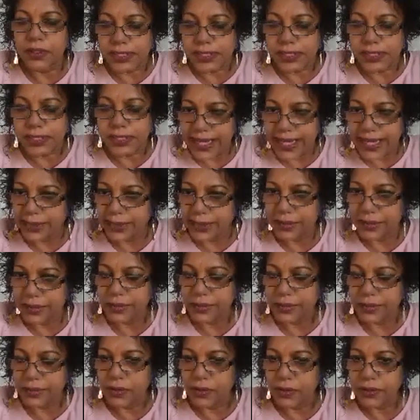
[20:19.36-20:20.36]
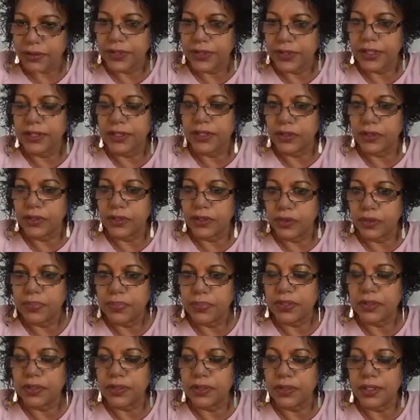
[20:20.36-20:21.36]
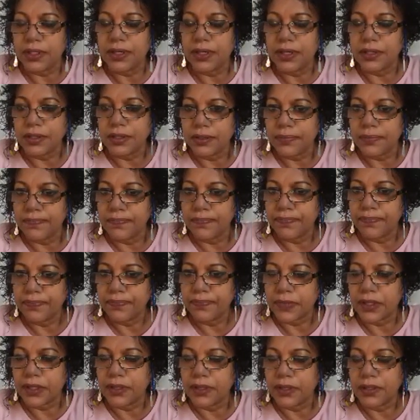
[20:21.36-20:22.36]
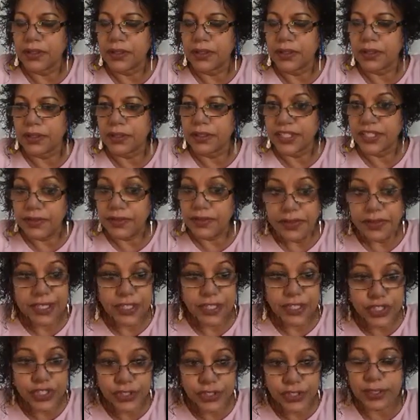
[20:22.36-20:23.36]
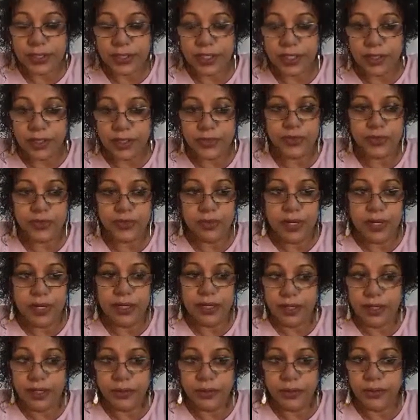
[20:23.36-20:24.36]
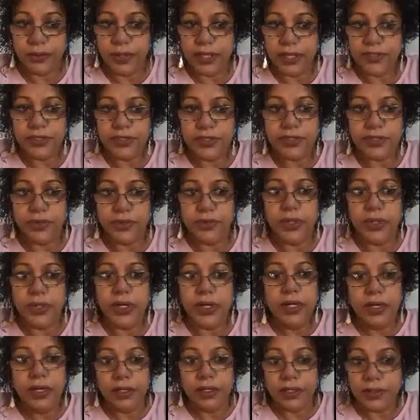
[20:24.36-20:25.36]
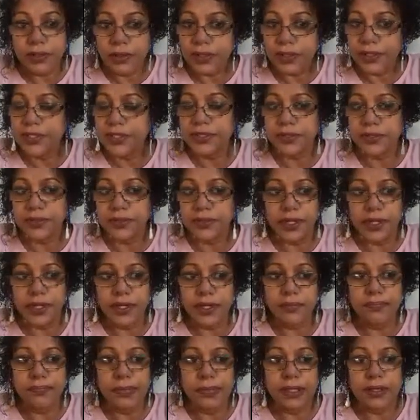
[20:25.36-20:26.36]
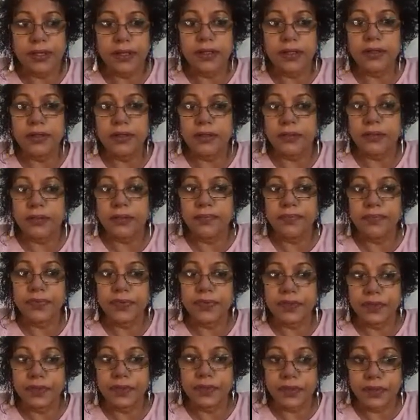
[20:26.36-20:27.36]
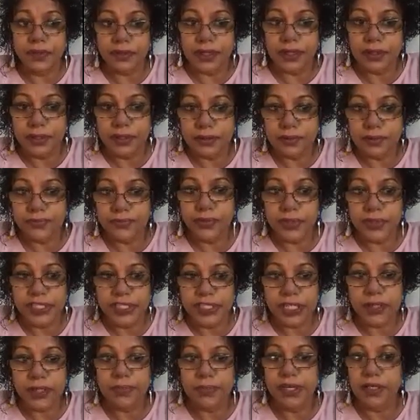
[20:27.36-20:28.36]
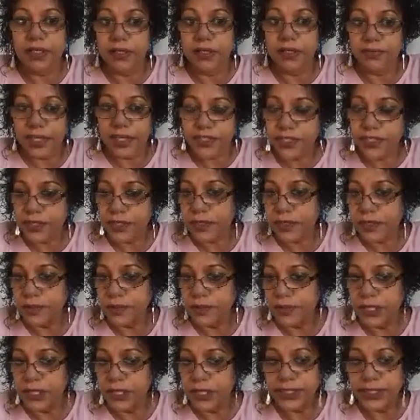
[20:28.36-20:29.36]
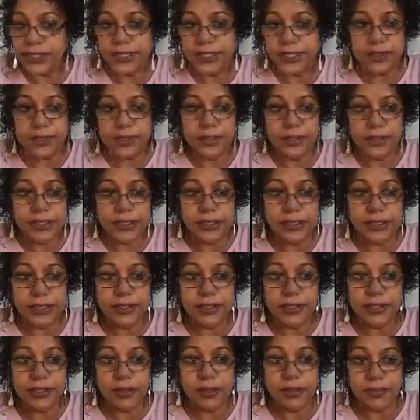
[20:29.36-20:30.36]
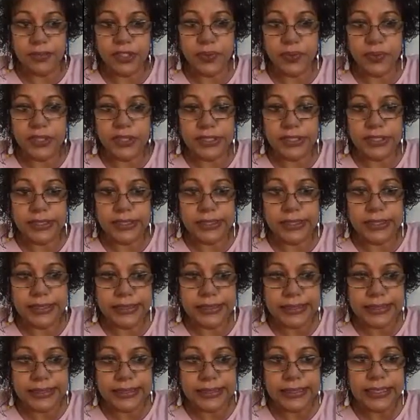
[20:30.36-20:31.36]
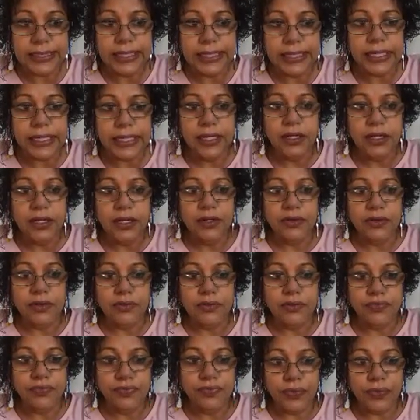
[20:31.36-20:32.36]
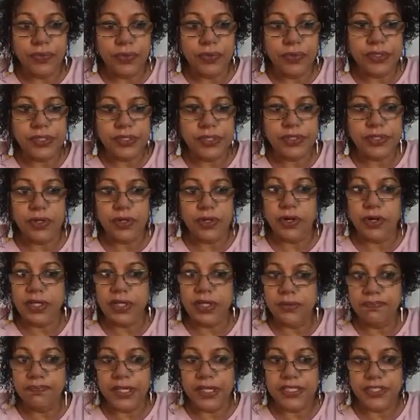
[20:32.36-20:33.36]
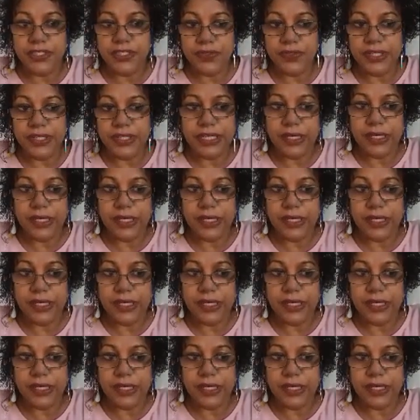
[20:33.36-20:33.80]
standard, or the global definition comes from ILO. And so according to them, the Forced Labor Convention of 1930, number 29, forced or compulsory